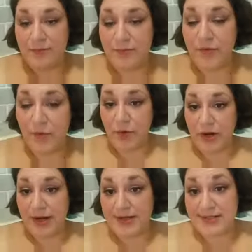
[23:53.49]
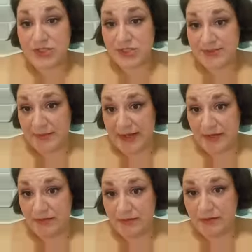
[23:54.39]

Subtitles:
before a decision is made.